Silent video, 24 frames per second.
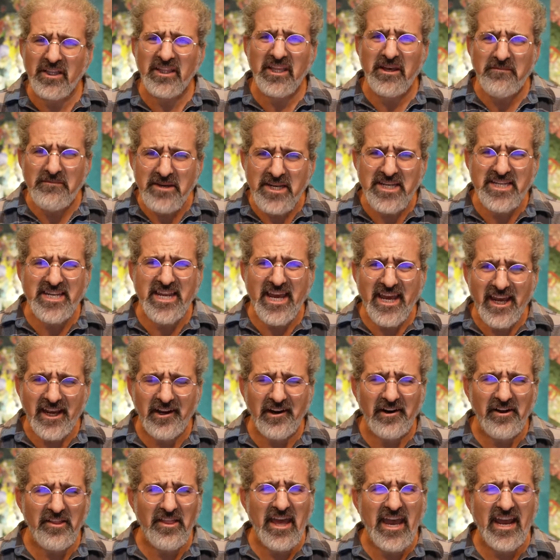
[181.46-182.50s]
let me take
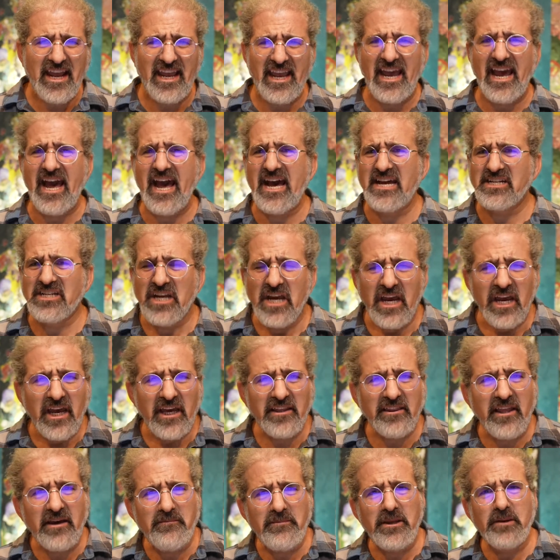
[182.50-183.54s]
all that cash and
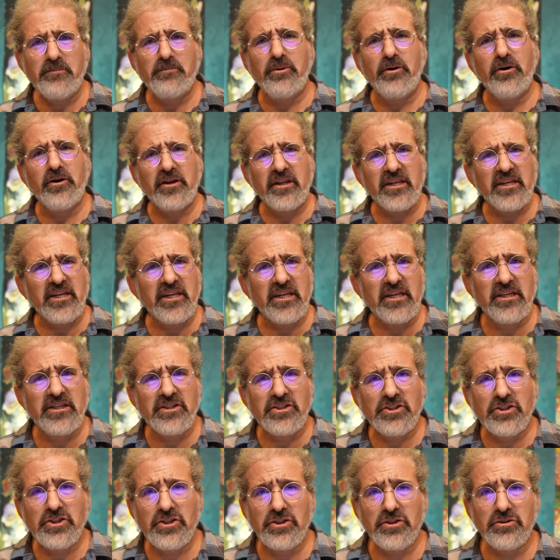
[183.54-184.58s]
let me put it
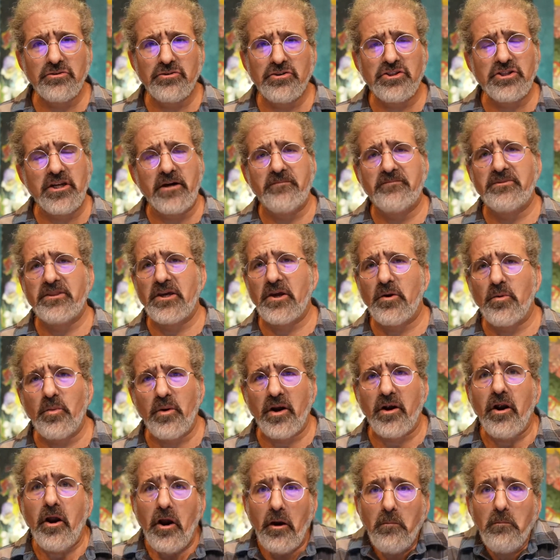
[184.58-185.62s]
into something
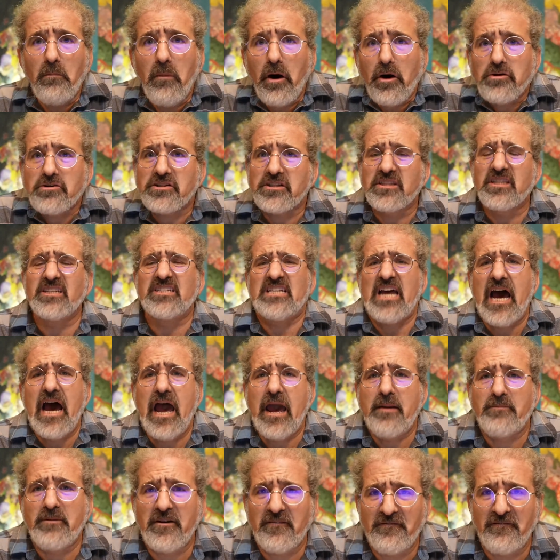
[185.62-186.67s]
where most of the
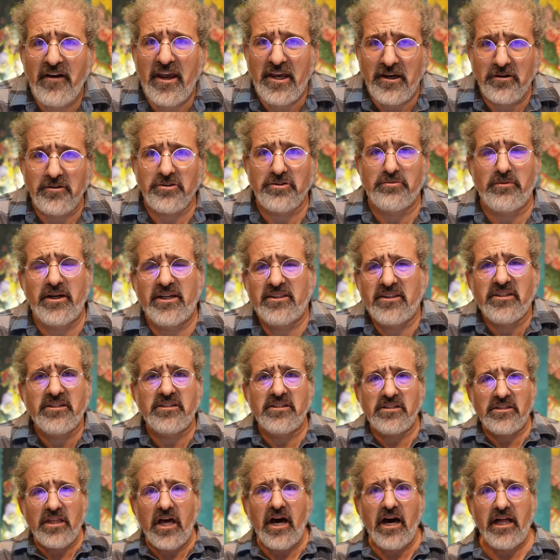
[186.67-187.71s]
time it fails, right? This
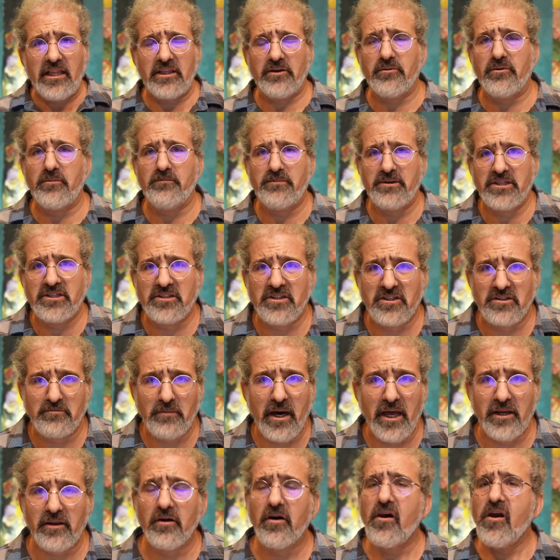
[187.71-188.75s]
is the Hollywood business
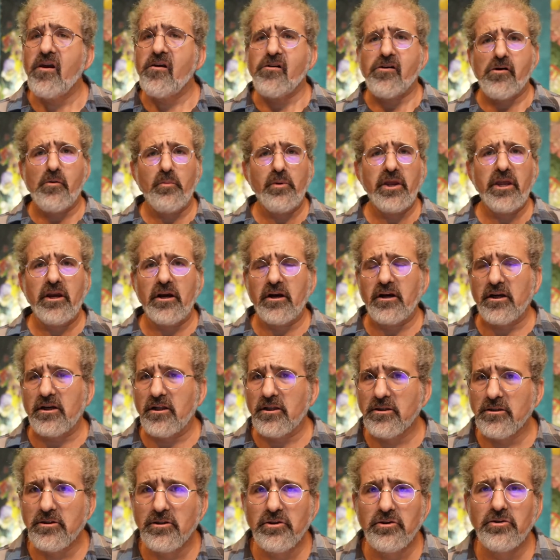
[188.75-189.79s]
model. We are going to
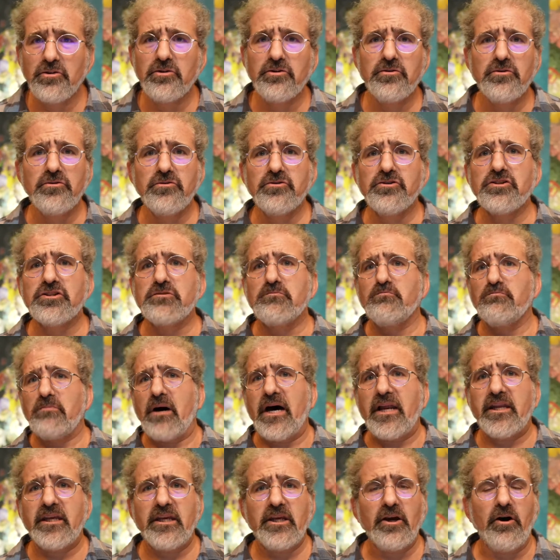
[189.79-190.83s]
lose
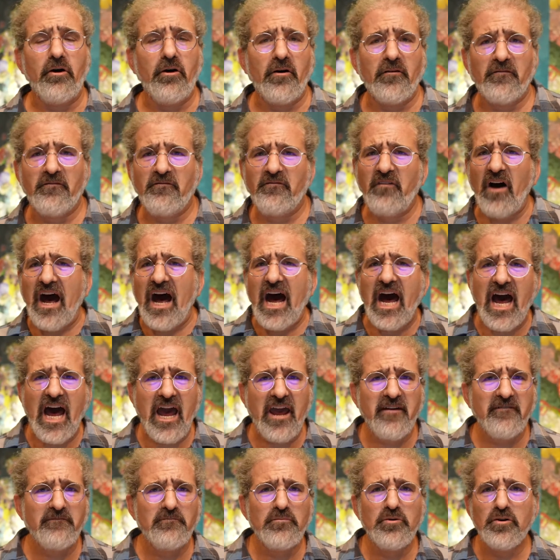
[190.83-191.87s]
money on
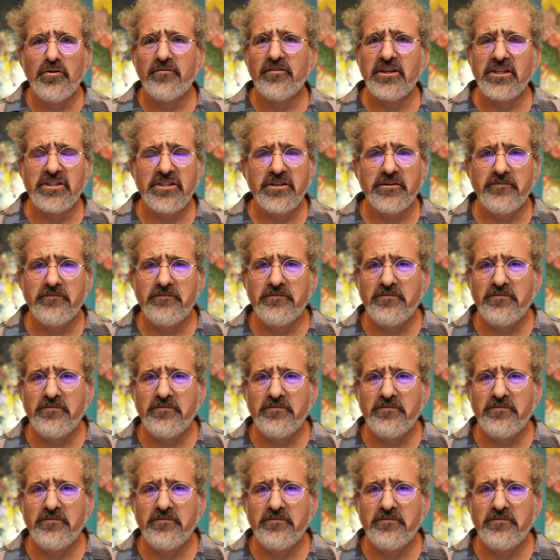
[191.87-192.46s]
5 movies.